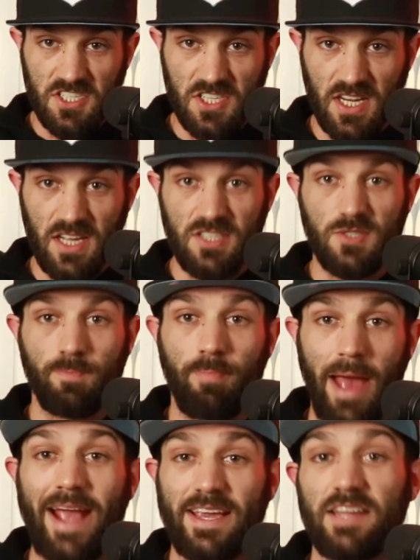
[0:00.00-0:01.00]
sense
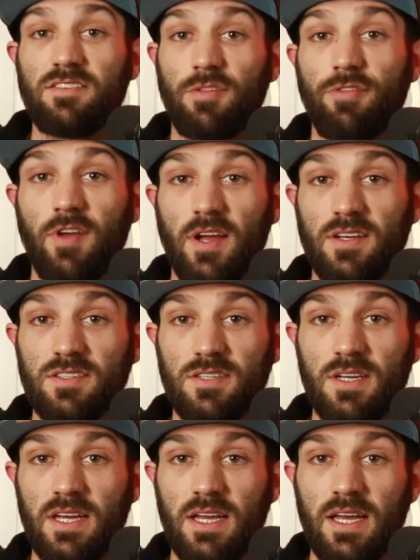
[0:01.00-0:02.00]
back into things.
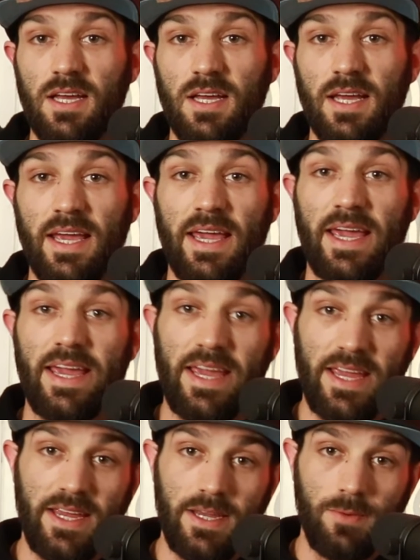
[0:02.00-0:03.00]

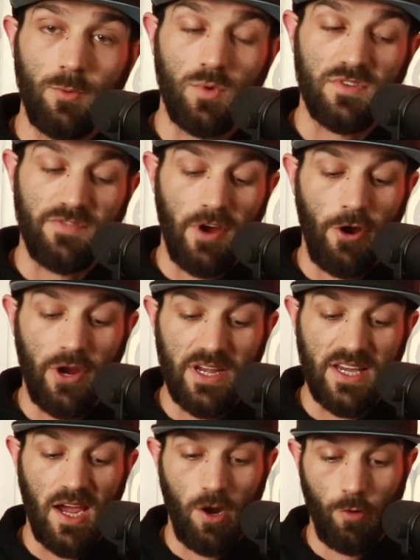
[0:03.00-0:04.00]
He was very
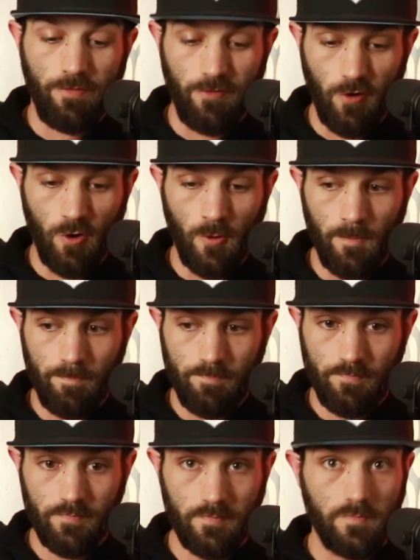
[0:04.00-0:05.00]
careful,
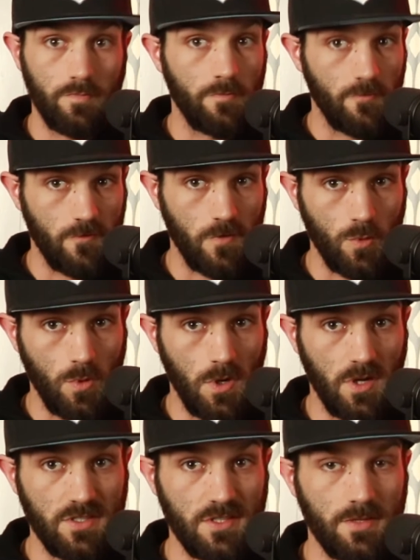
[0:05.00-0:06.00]
for
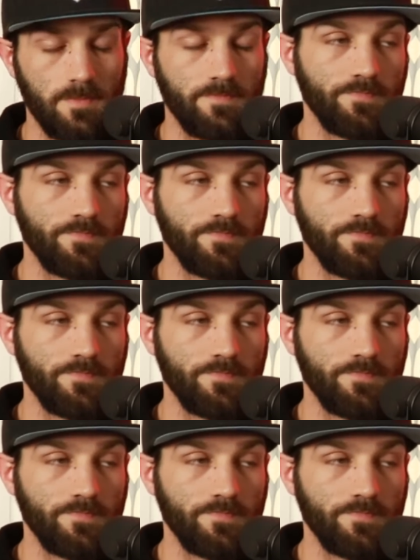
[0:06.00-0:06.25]
once,